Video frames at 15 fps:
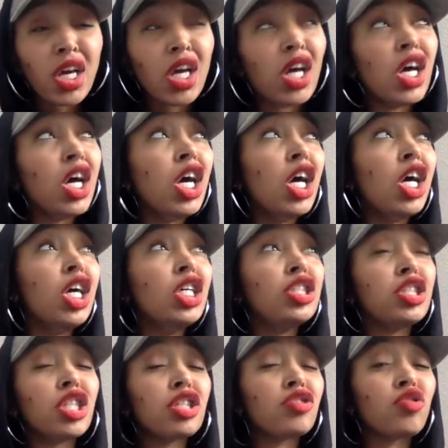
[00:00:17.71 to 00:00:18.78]

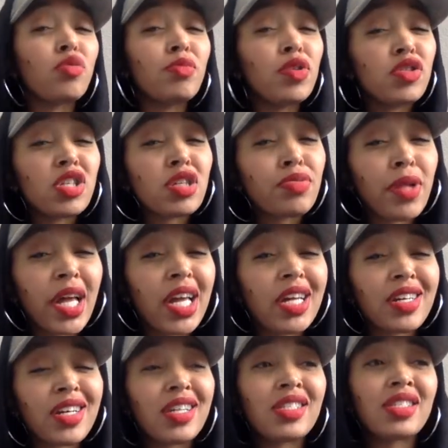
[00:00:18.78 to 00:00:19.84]
and there's no music playing
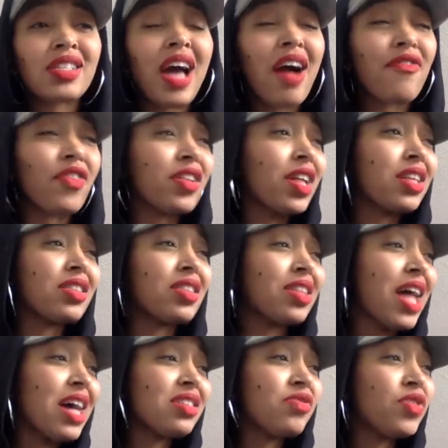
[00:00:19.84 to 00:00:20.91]
because I feel like the
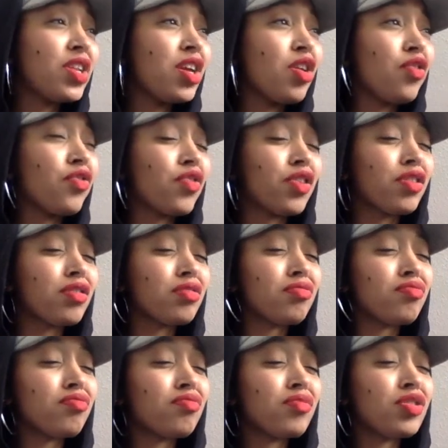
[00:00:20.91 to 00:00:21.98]
last video for
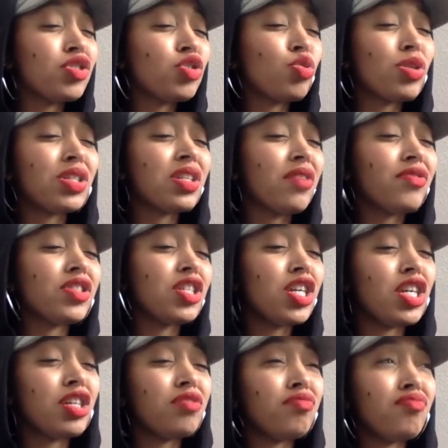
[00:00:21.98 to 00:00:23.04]

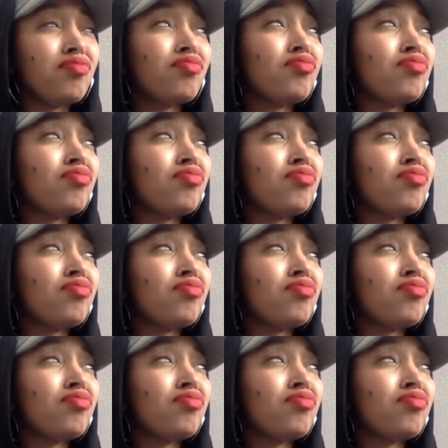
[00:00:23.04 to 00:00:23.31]
2017